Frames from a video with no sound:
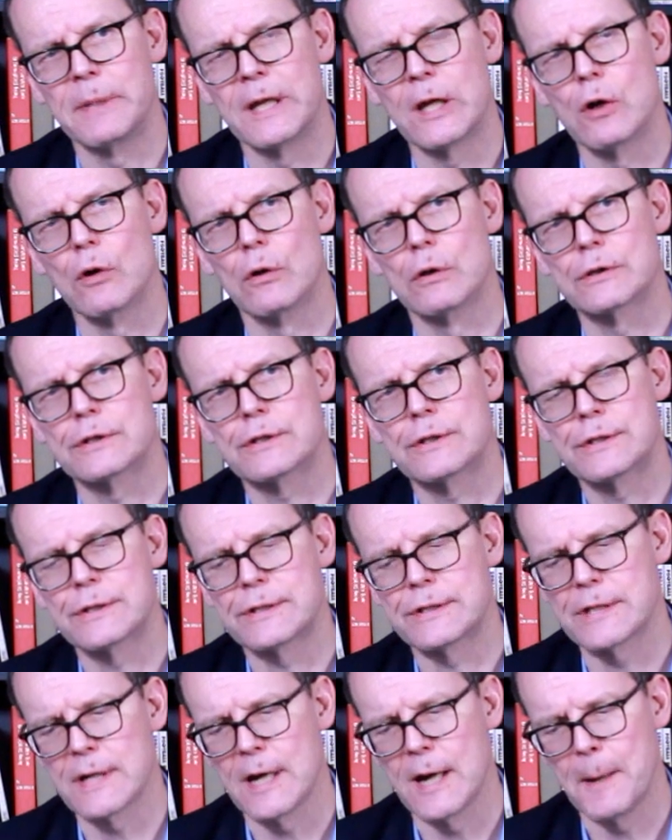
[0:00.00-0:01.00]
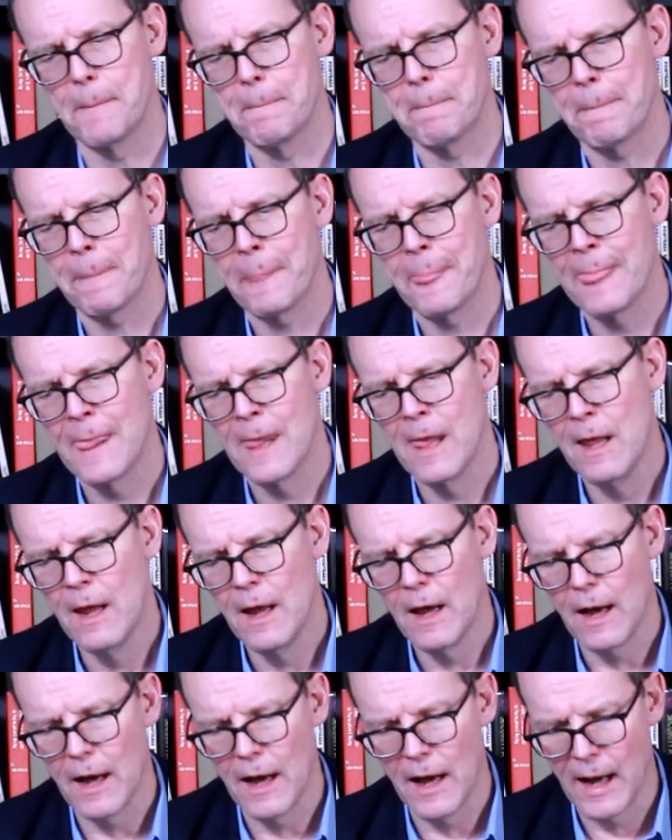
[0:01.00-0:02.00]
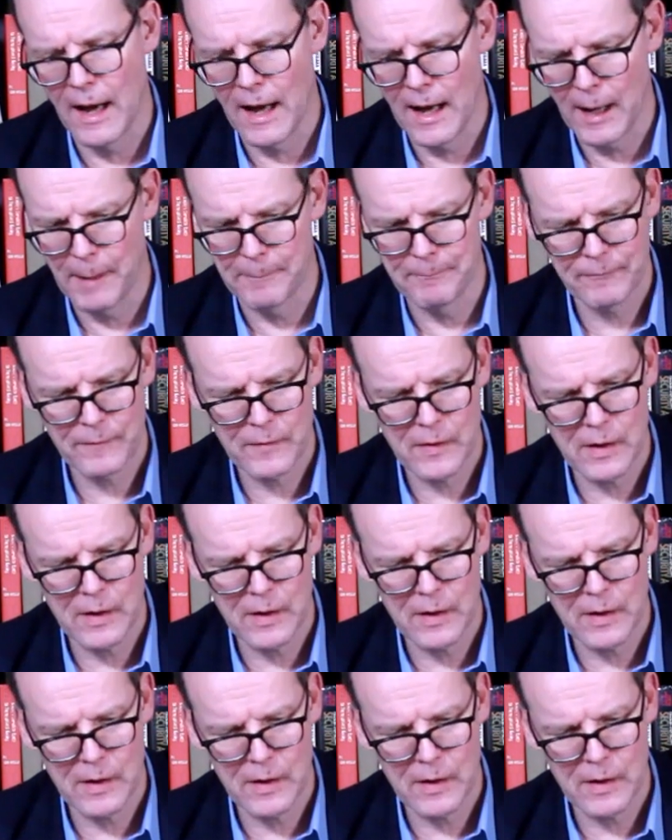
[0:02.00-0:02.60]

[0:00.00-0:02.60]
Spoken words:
because I